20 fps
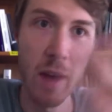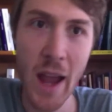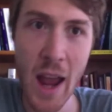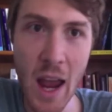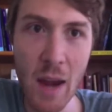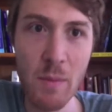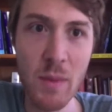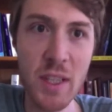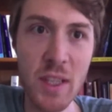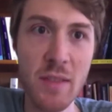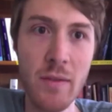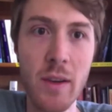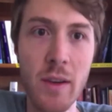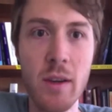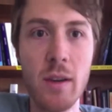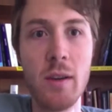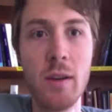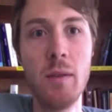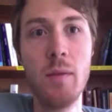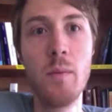
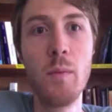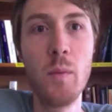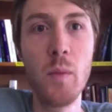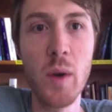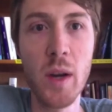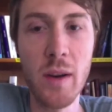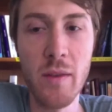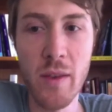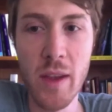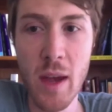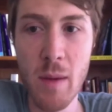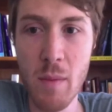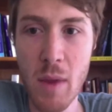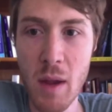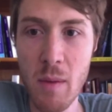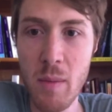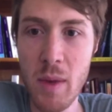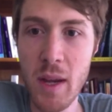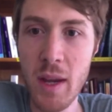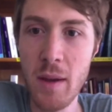atmosphere, whatever that
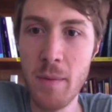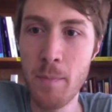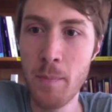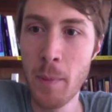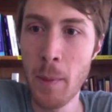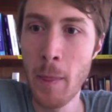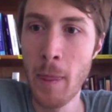may be.